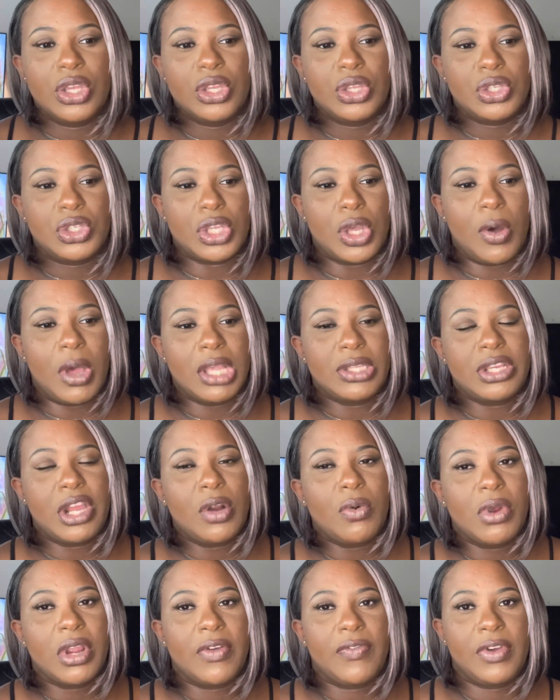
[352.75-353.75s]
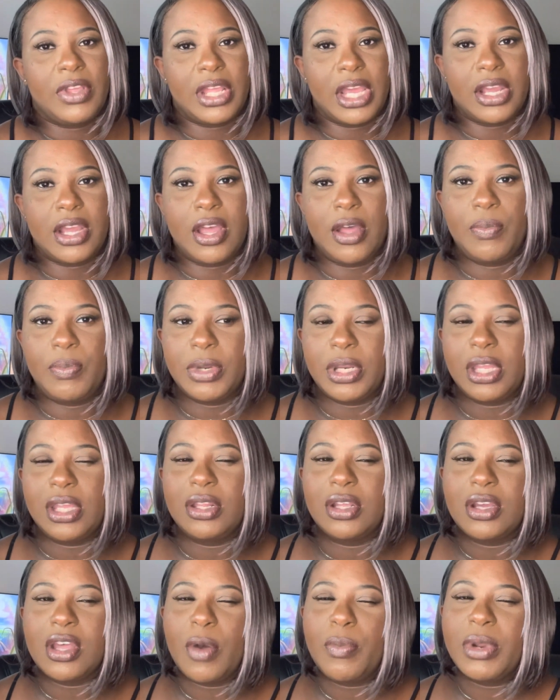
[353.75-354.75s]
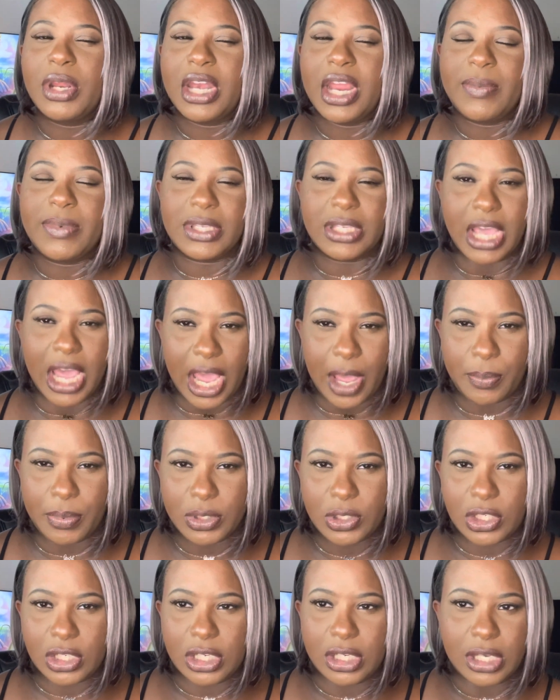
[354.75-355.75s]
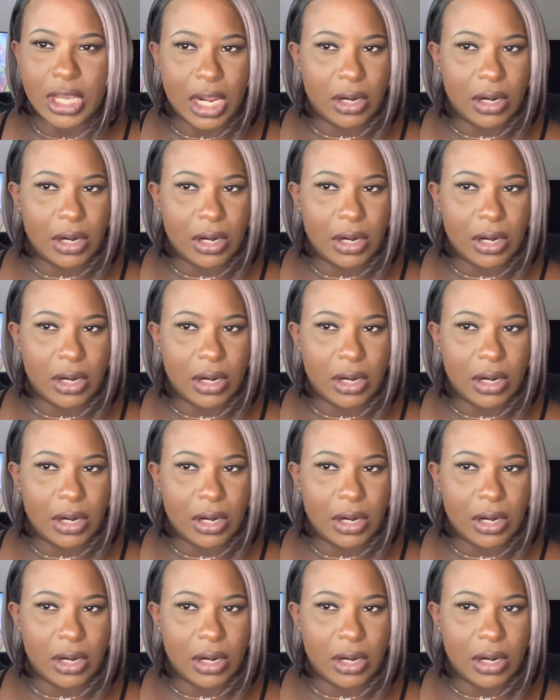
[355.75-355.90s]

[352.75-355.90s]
So I started working for that company, and the company name is Apogee.